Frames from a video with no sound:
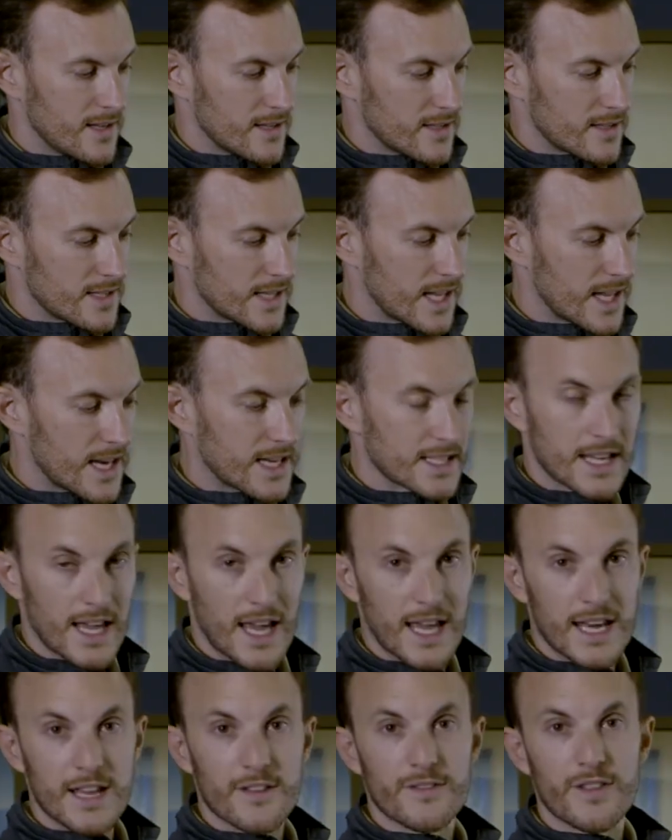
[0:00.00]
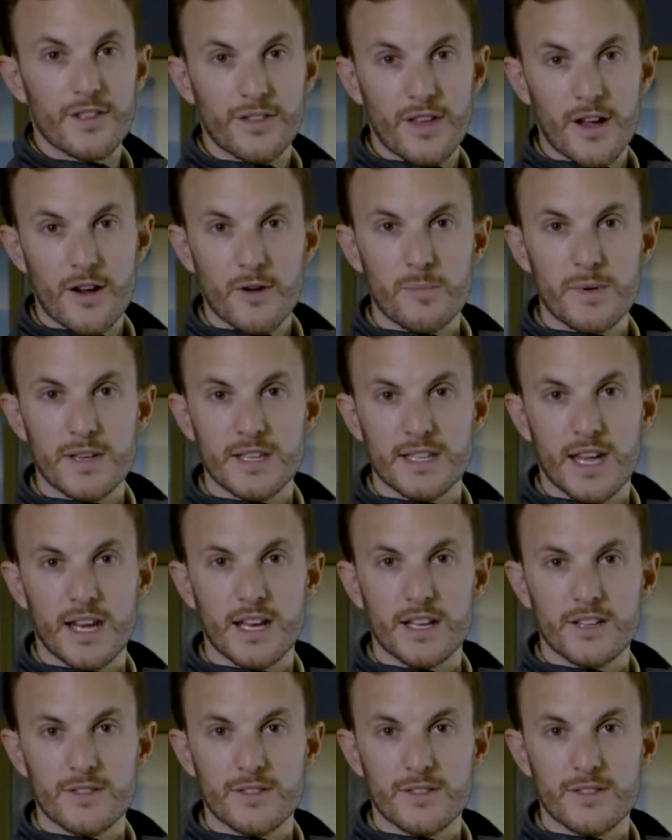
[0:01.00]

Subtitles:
To get into any of the therapy settings,